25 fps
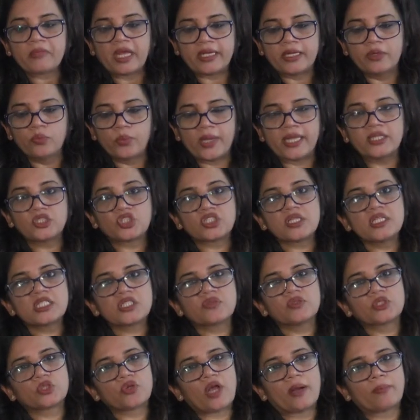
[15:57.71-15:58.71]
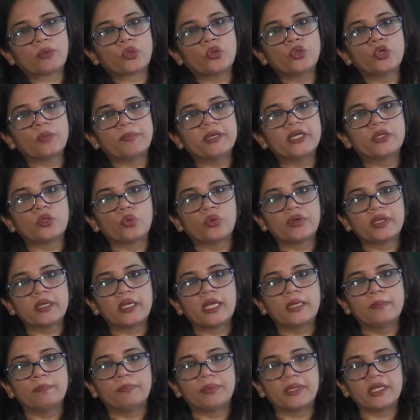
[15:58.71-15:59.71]
inventions which I am going to be
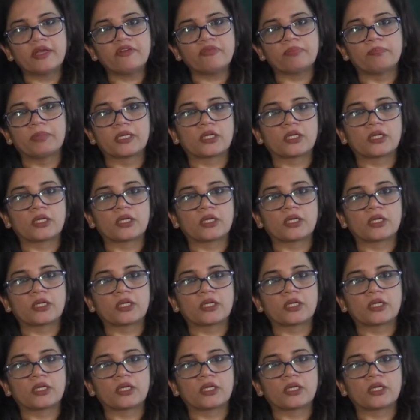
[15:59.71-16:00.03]
doing in brief,